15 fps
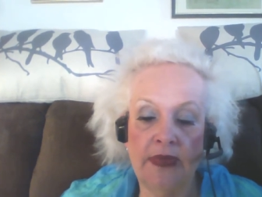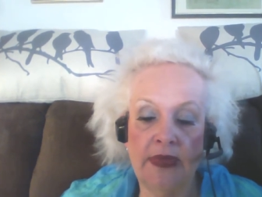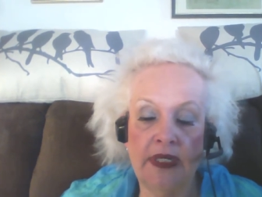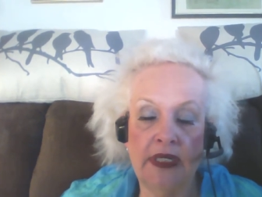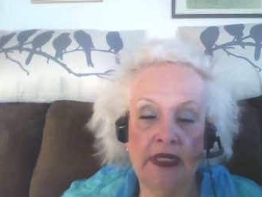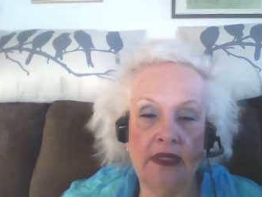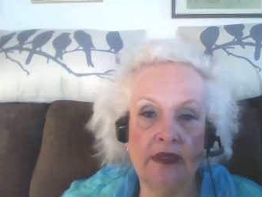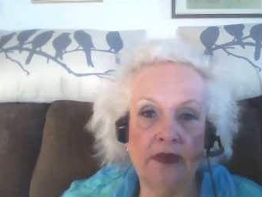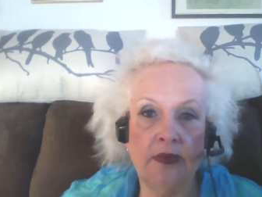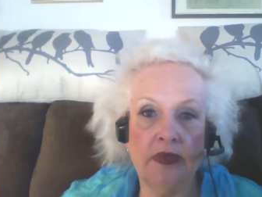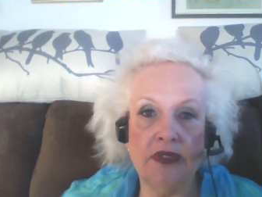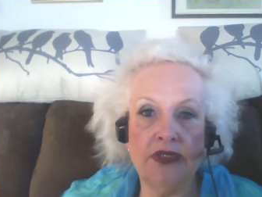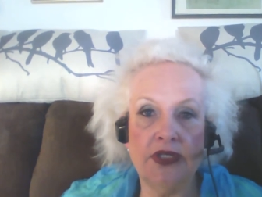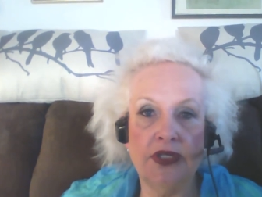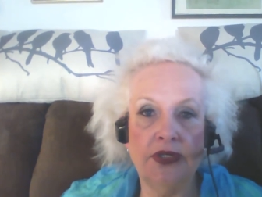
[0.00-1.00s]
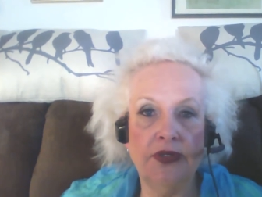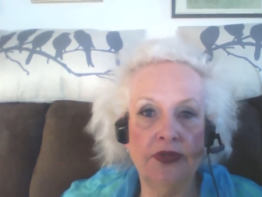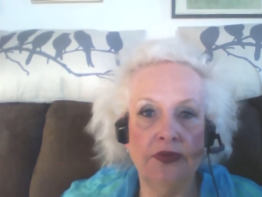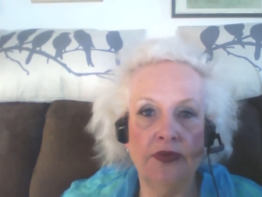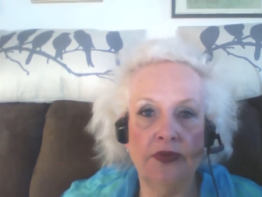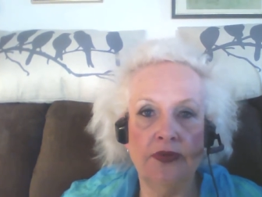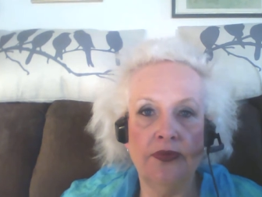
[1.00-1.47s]
In other words,
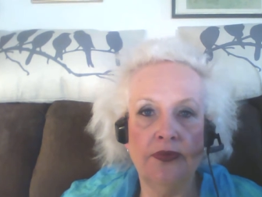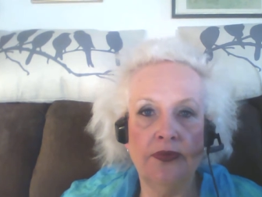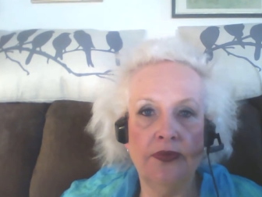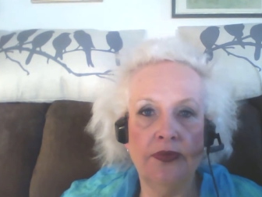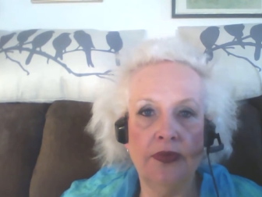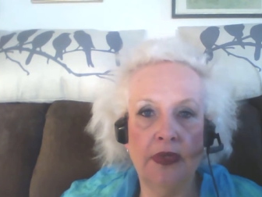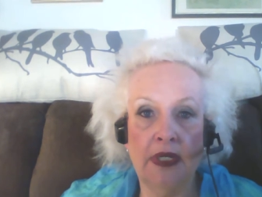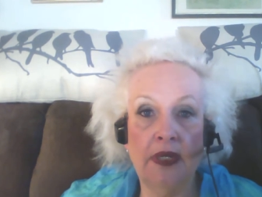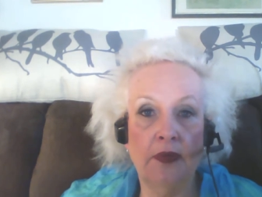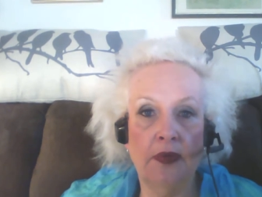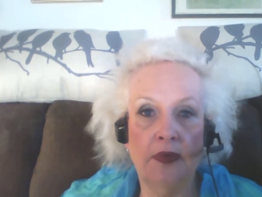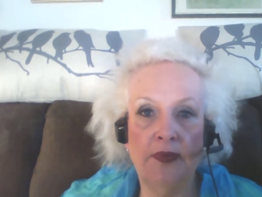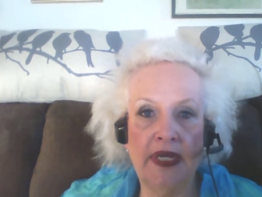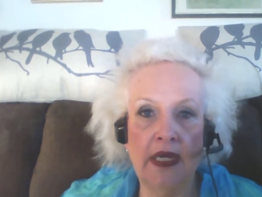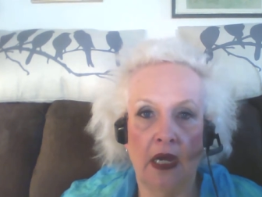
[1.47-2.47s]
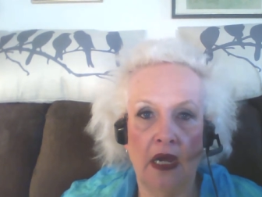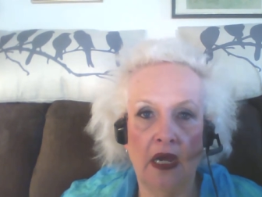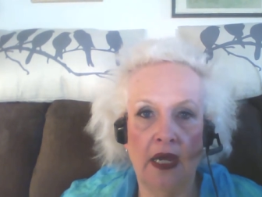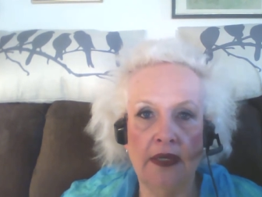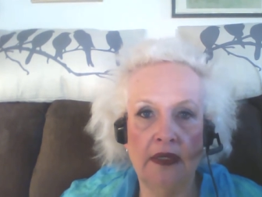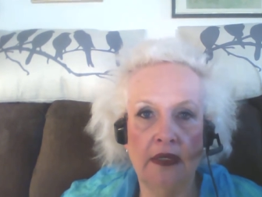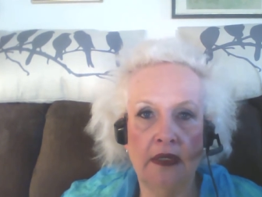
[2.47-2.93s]
who? It will be
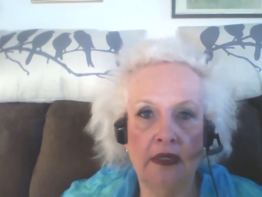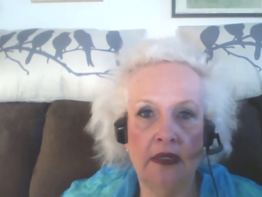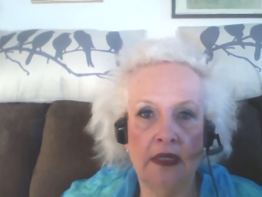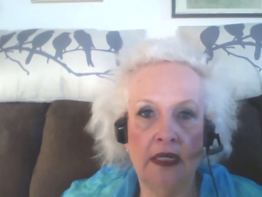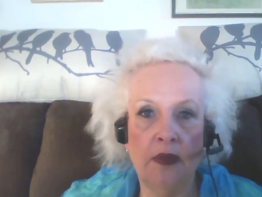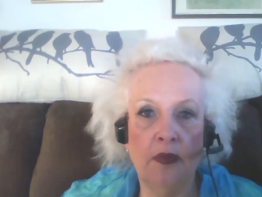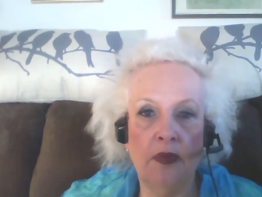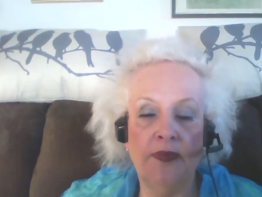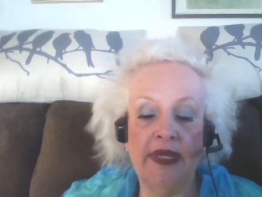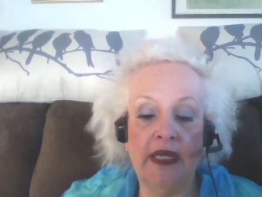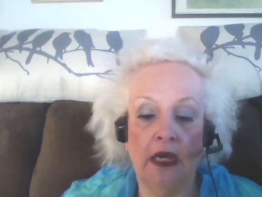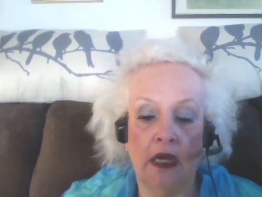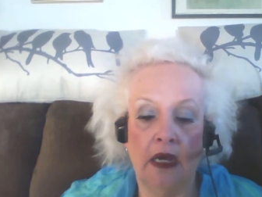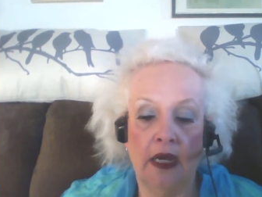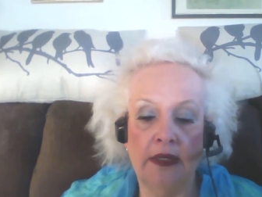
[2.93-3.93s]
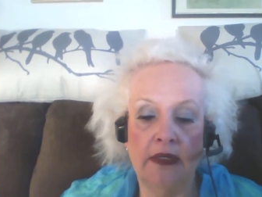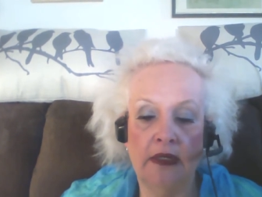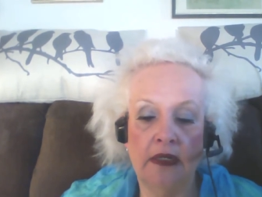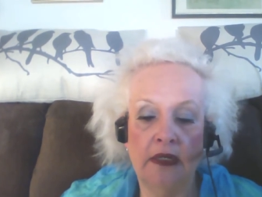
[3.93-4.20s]
God. It will be God.